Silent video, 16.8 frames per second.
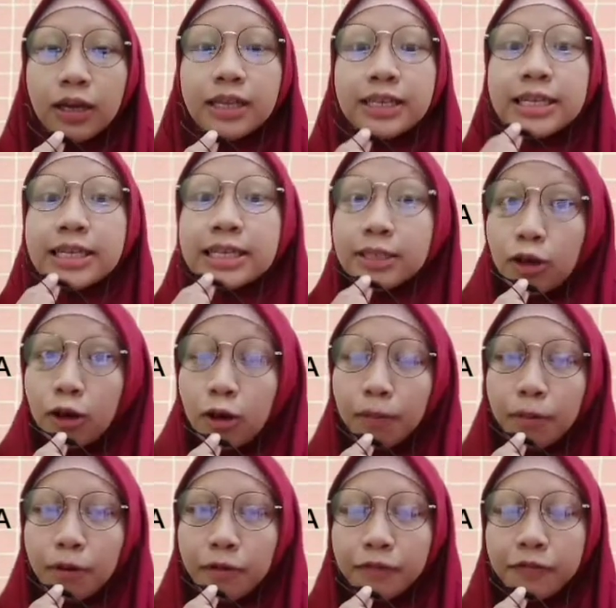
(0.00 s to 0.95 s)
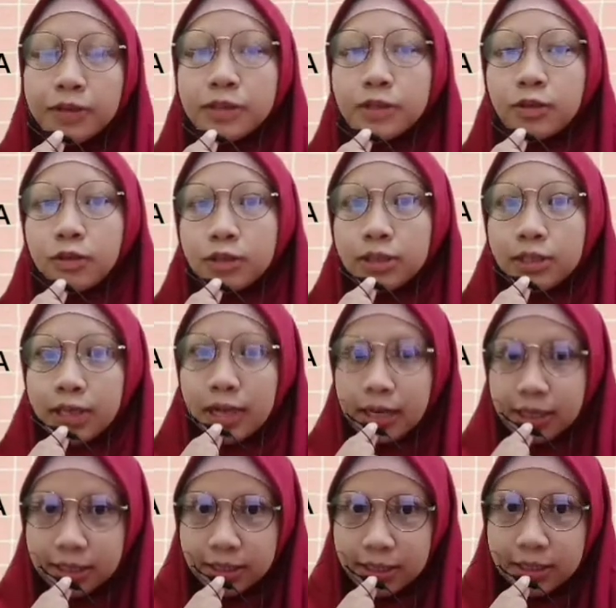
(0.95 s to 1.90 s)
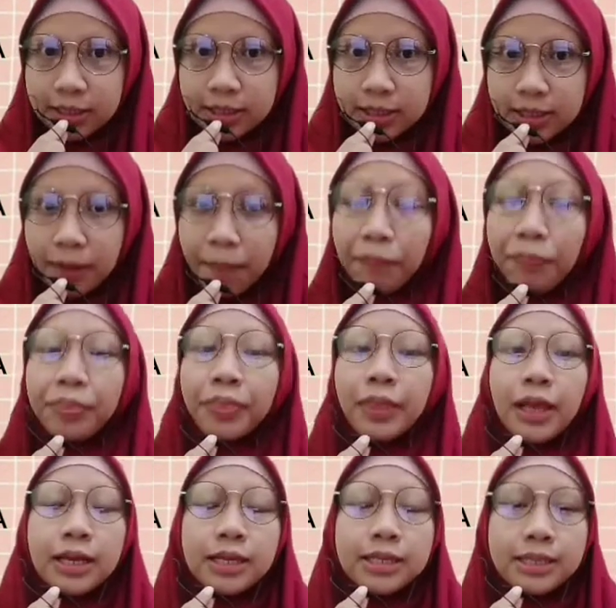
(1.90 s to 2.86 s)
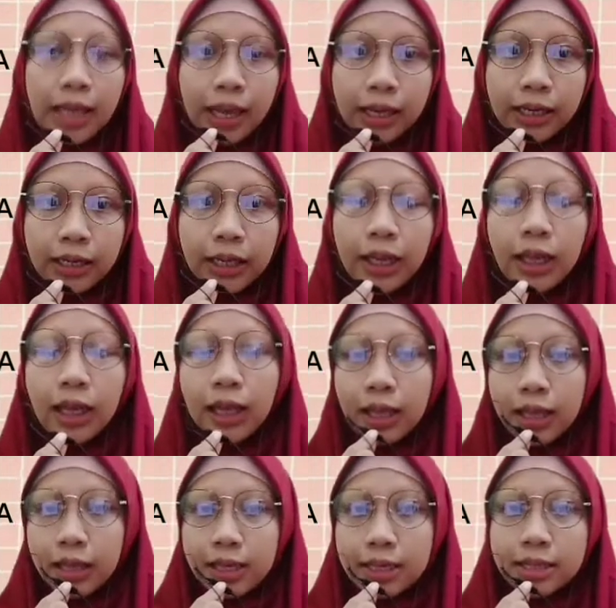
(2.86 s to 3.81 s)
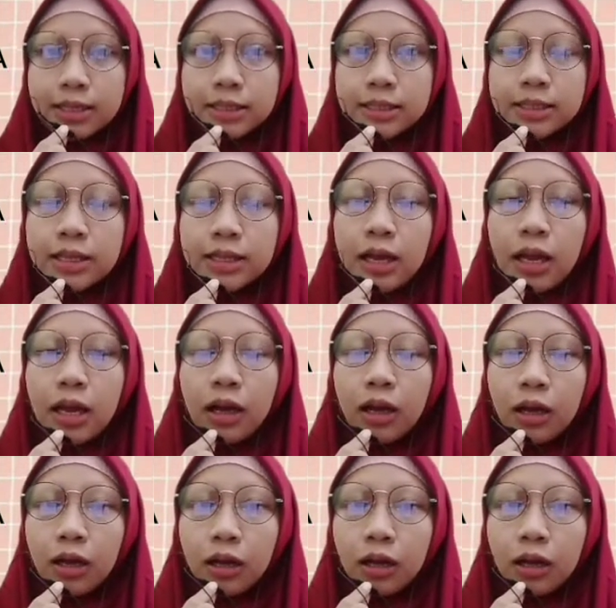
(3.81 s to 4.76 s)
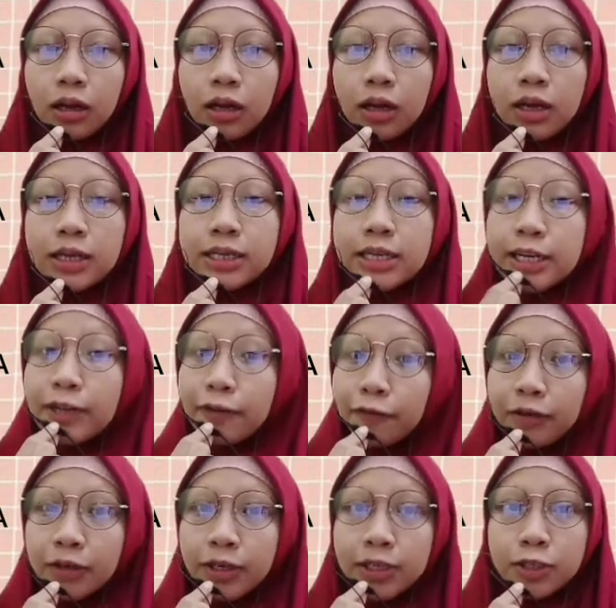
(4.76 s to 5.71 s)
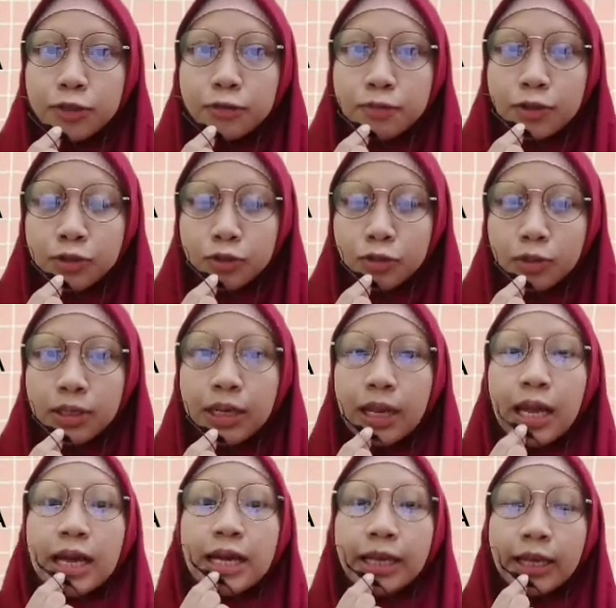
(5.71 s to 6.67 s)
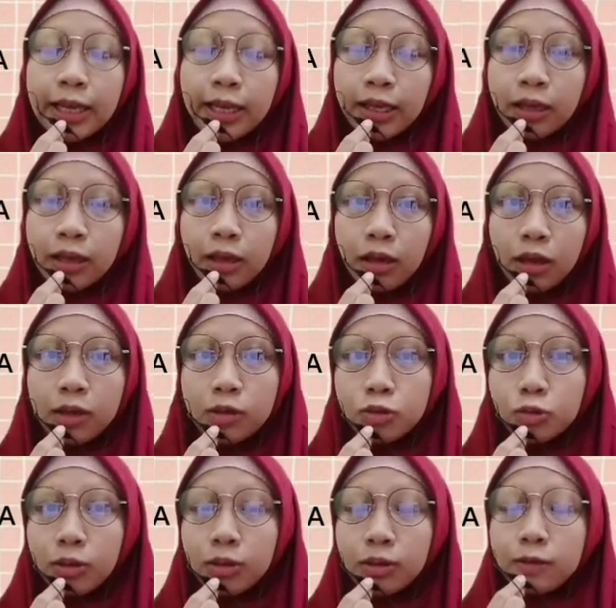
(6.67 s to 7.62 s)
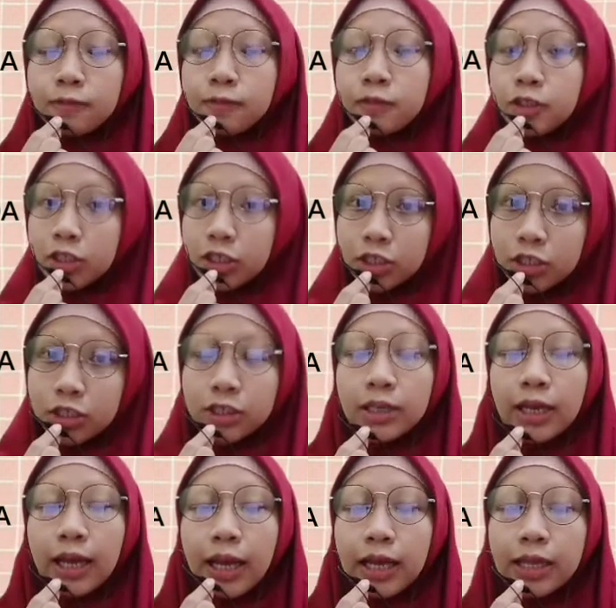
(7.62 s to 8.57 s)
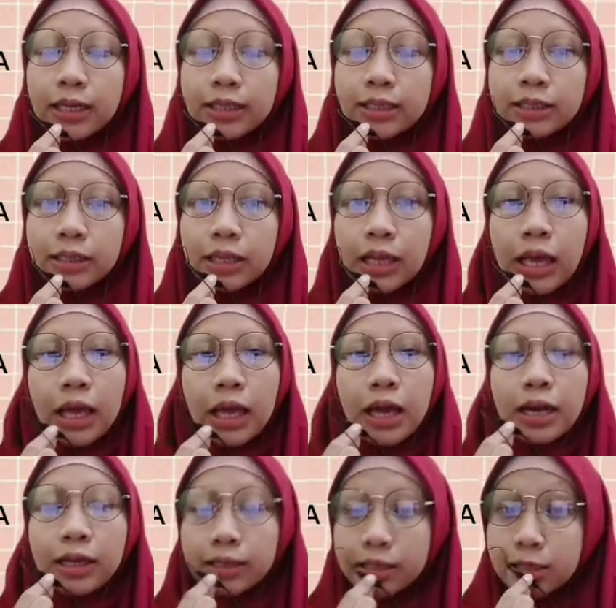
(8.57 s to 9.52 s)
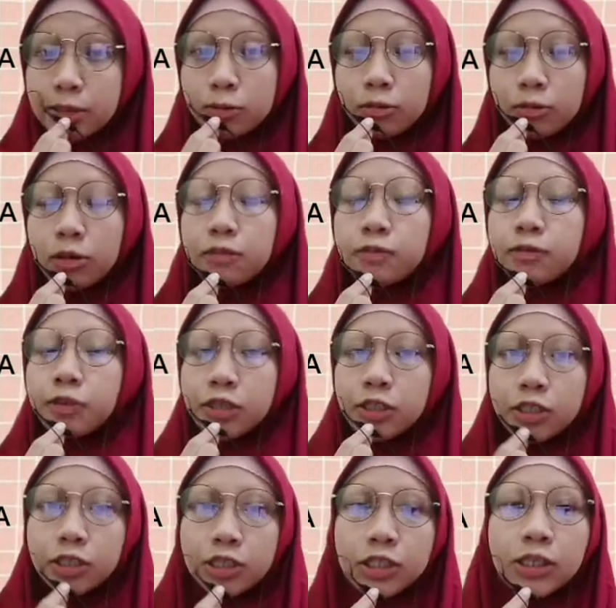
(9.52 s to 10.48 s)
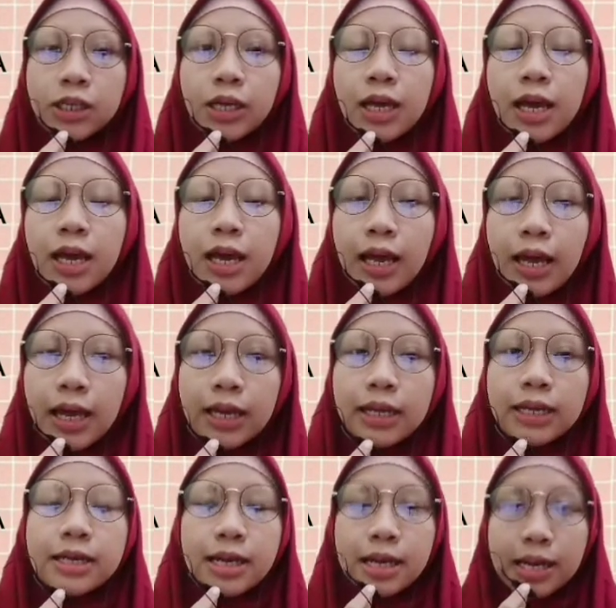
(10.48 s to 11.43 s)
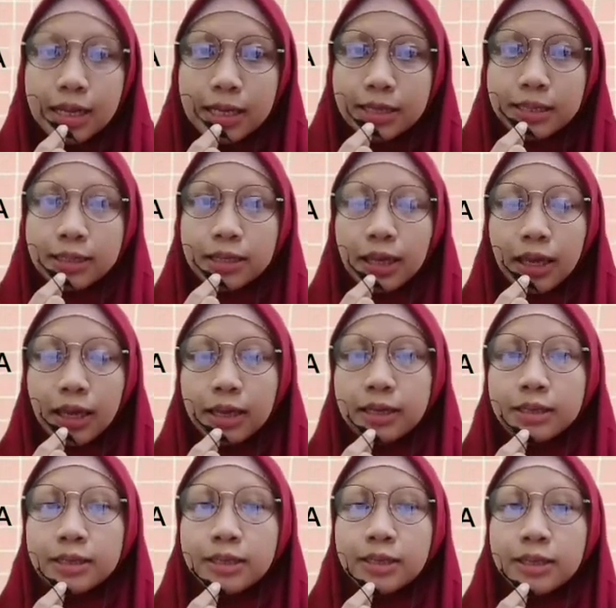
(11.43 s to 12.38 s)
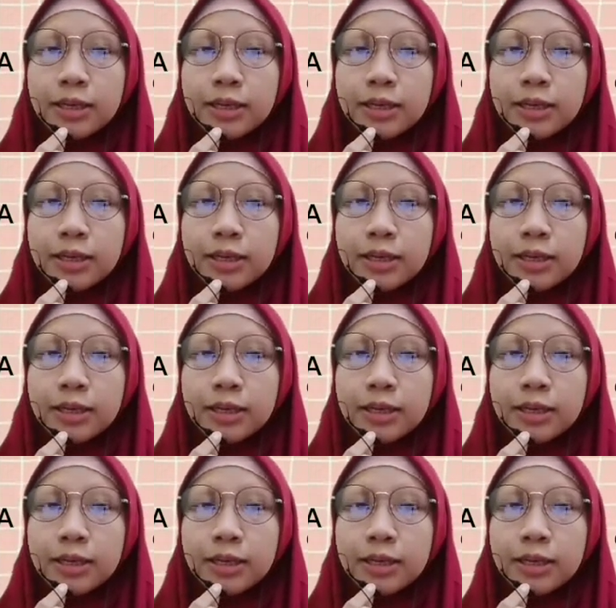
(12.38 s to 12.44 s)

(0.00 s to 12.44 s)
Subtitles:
the scope of discourse analysis. Second is the difference between casual conversation and classroom conversation, and the last is